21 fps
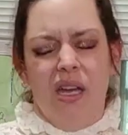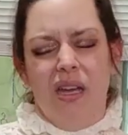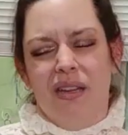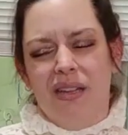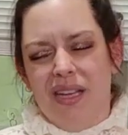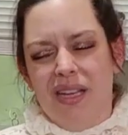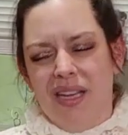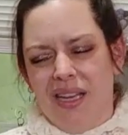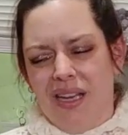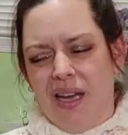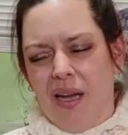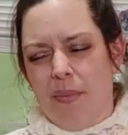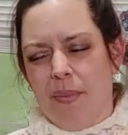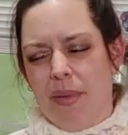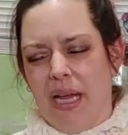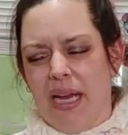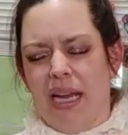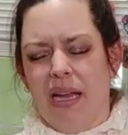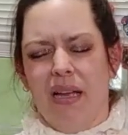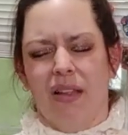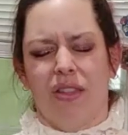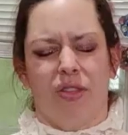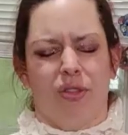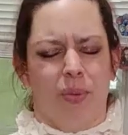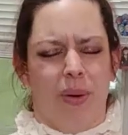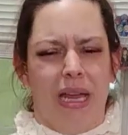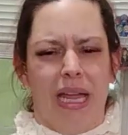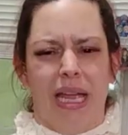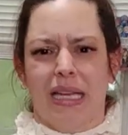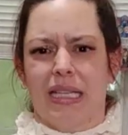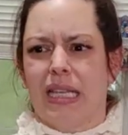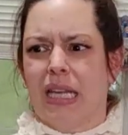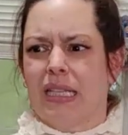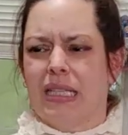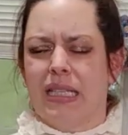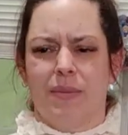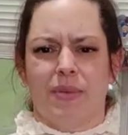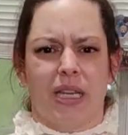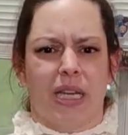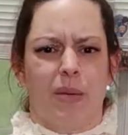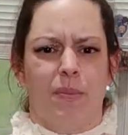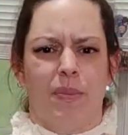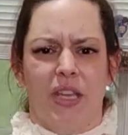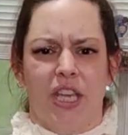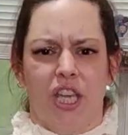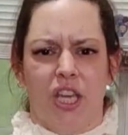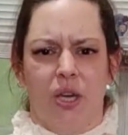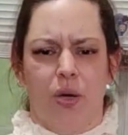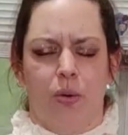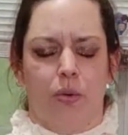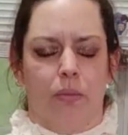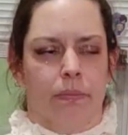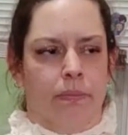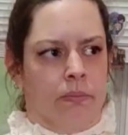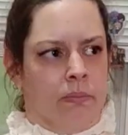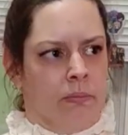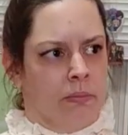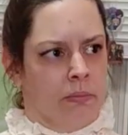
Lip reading: I'm like, a 3X, that seems like it'd be cute.